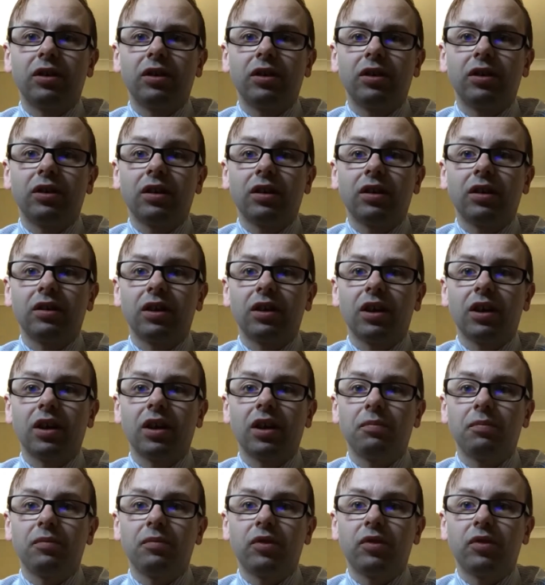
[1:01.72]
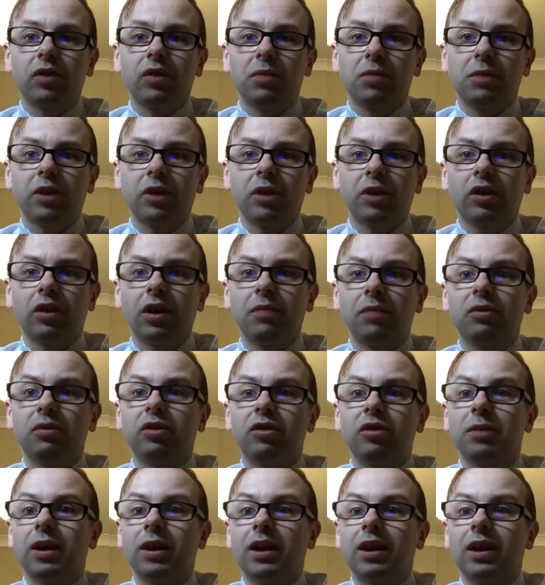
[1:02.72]
my time, through
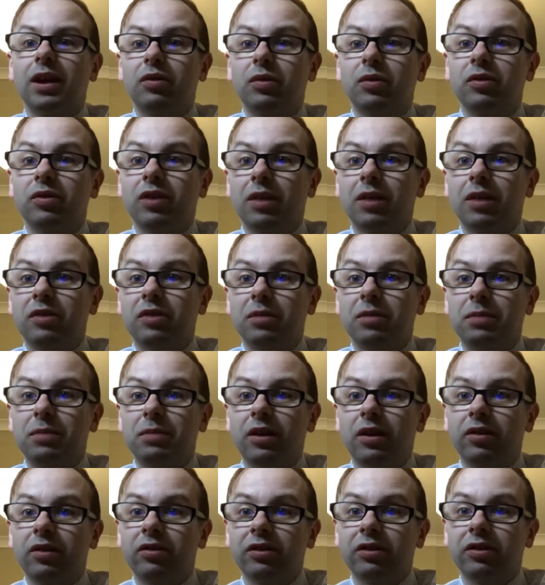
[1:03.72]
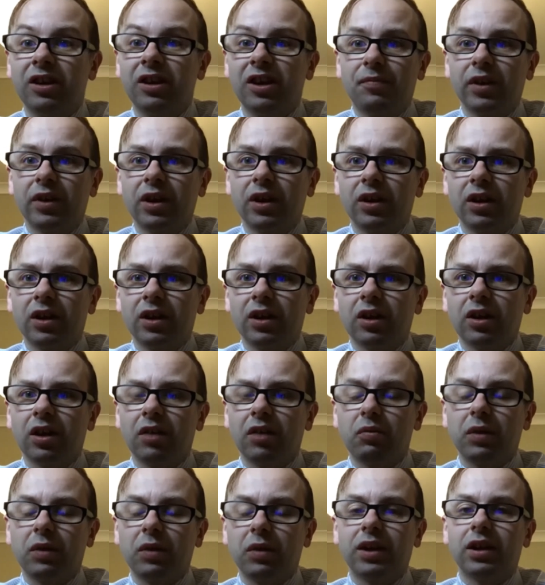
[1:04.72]
my links with ChaplaincyPlus. Kind
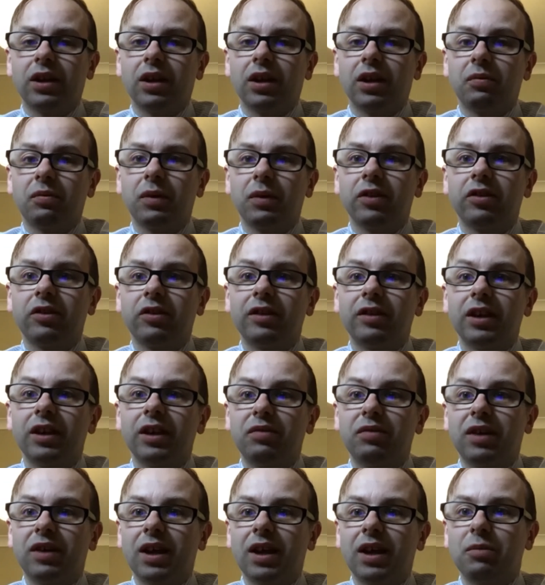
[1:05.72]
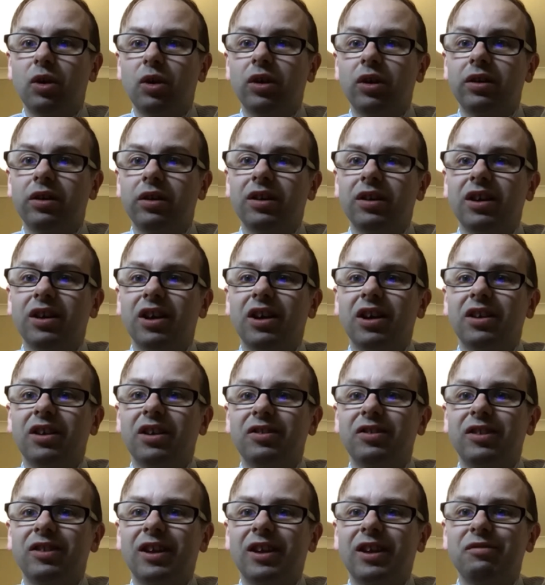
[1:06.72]
of when Steve came on,
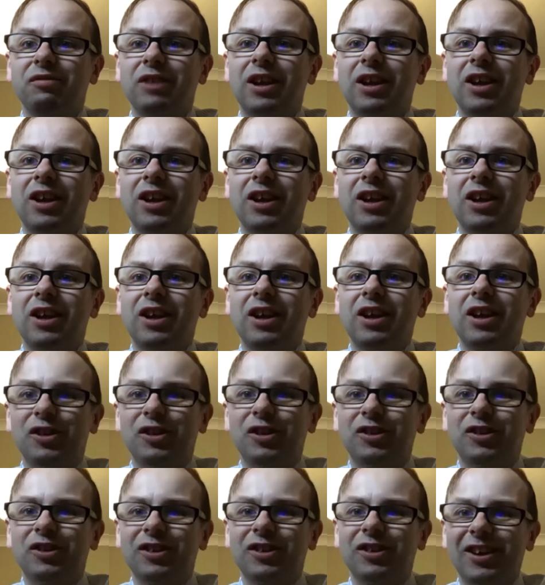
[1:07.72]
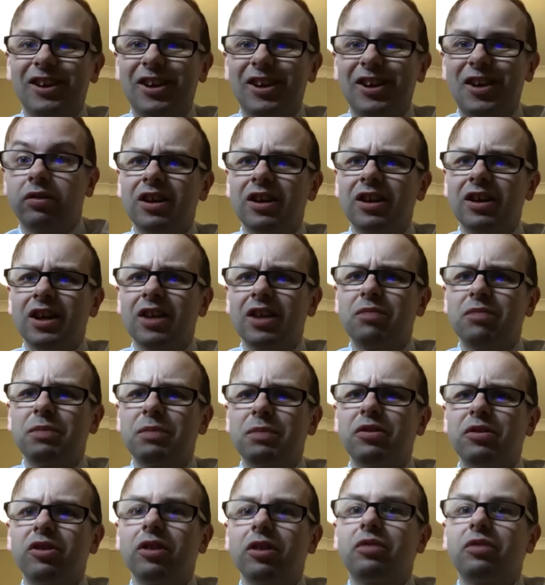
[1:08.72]
that relationship continued. It's been
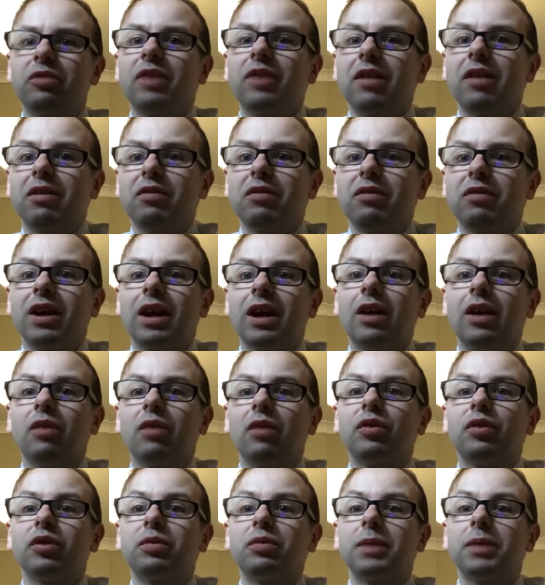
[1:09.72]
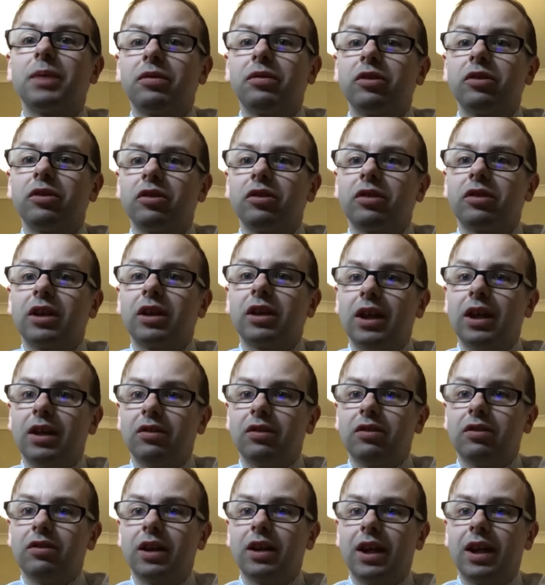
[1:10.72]
just very, very helpful to be able to just key into
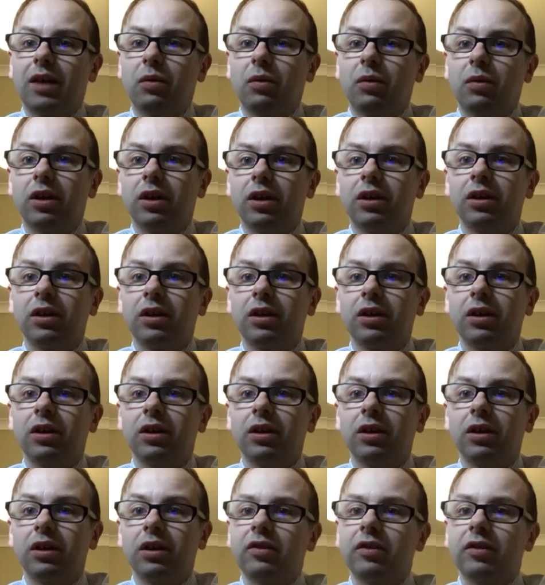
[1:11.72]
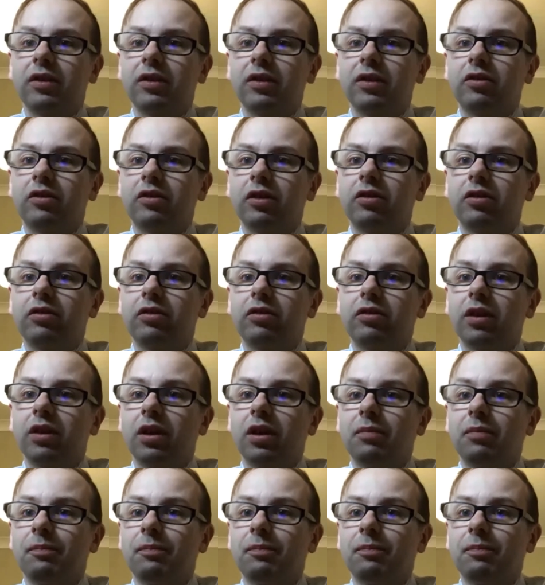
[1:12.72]
the network because there's just